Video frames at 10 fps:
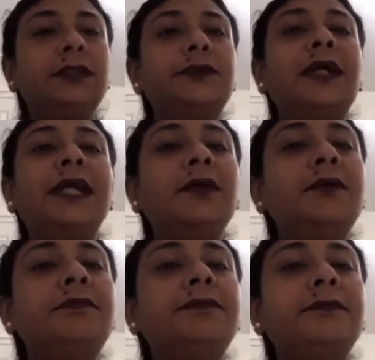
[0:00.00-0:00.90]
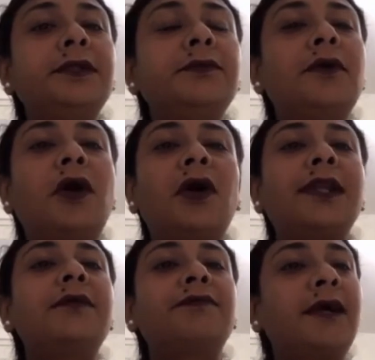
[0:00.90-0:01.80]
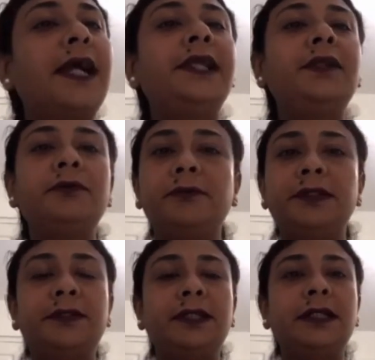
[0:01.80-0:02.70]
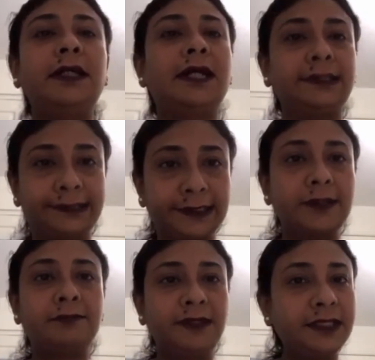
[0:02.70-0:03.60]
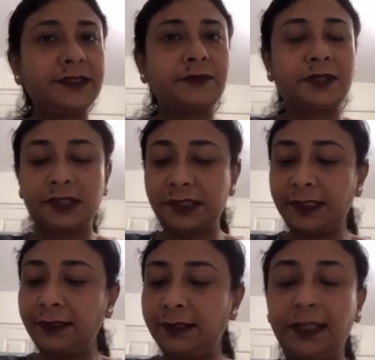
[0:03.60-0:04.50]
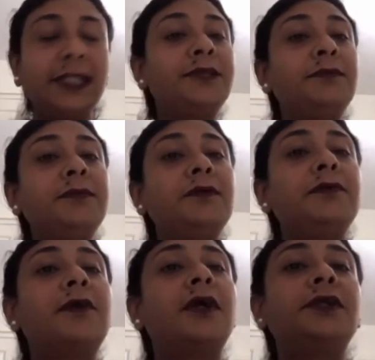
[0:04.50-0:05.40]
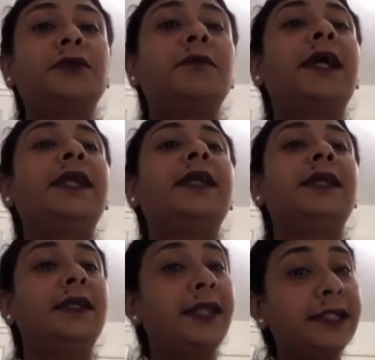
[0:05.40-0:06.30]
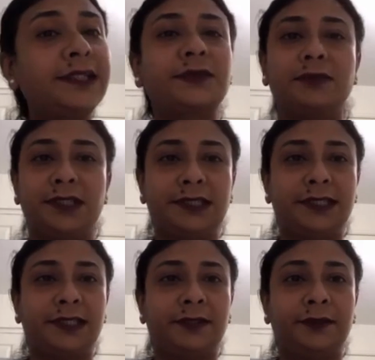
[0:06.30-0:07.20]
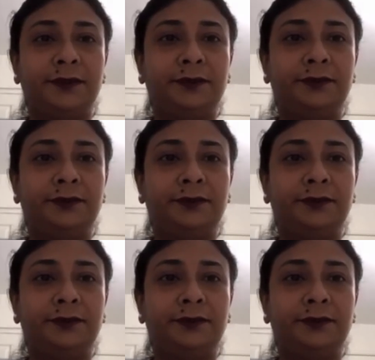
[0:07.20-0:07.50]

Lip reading: So I hope you all are fine with the answer of this question. Let me move on to my next question.